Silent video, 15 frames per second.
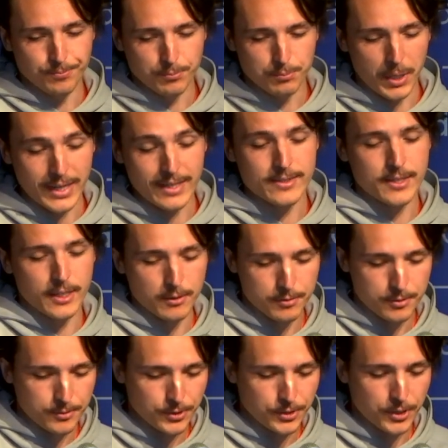by itself.
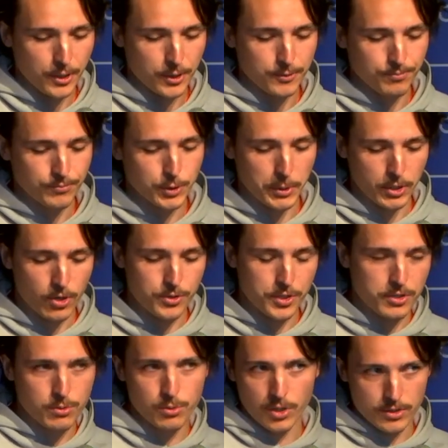So smart contracts
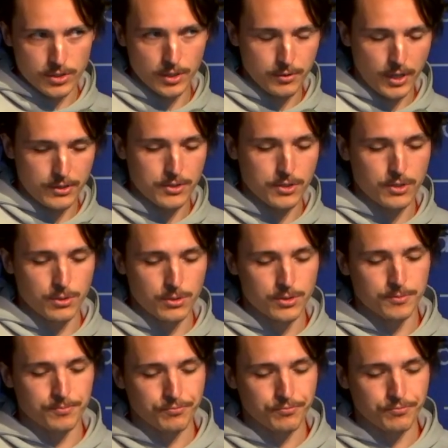do not self-execute.